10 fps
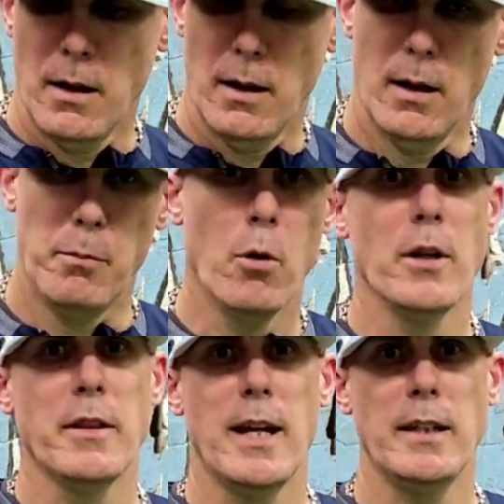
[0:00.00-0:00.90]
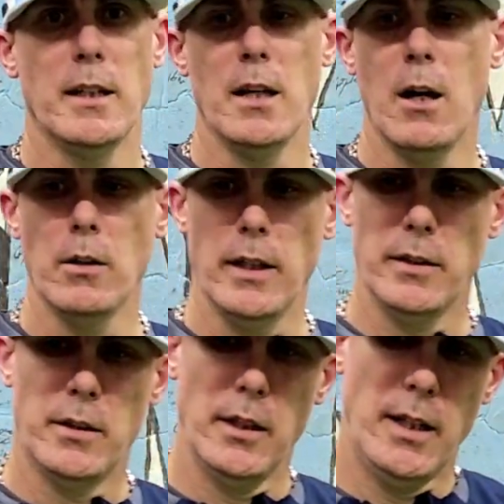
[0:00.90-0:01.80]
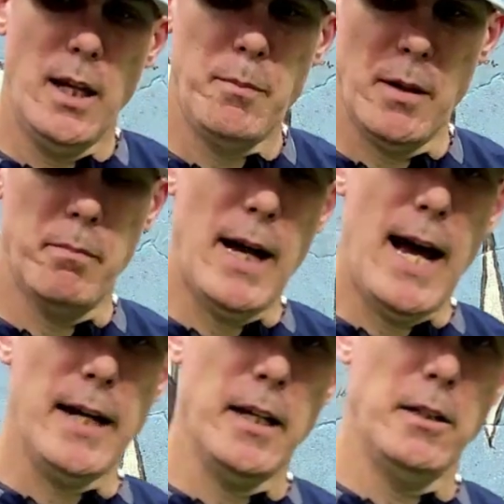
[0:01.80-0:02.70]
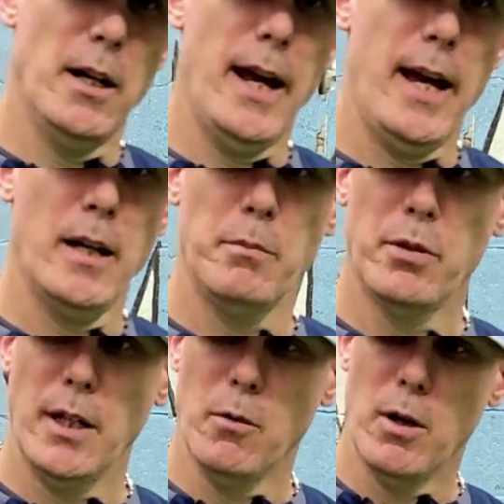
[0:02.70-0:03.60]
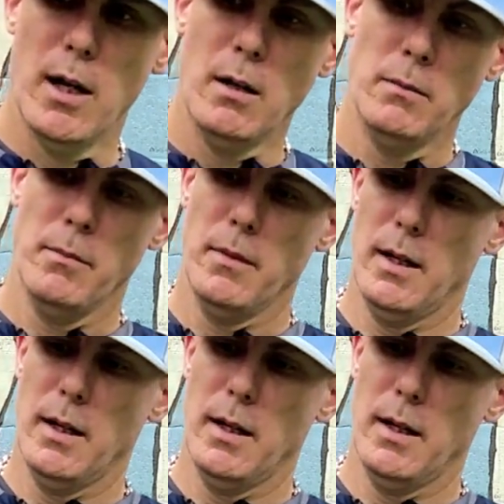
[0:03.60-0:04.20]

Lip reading: Important thing to note is to keep it back in your hand pretty well.